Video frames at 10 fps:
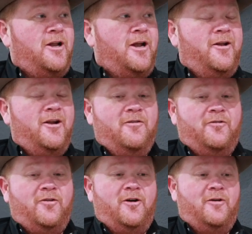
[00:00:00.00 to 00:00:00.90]
And I never
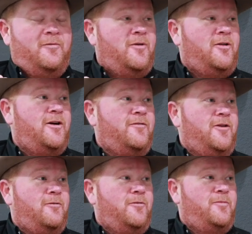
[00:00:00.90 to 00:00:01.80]
thought in my
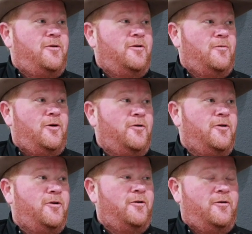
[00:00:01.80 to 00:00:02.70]
lifetime would be a
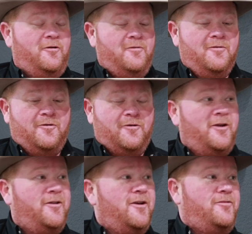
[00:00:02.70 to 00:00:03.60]
welder or
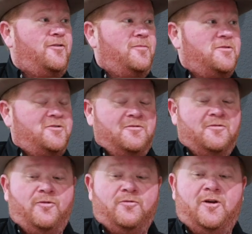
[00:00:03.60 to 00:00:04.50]
any of that stuff, but she just
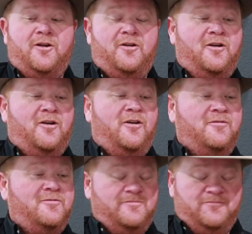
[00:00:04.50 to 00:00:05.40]
rolls right in
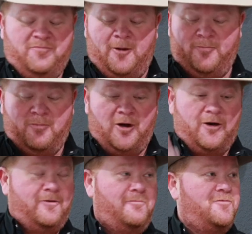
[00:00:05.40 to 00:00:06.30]
there, top to
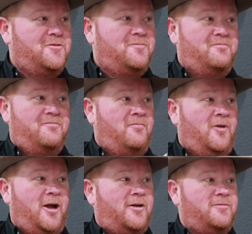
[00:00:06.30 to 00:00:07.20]
bottom, just black.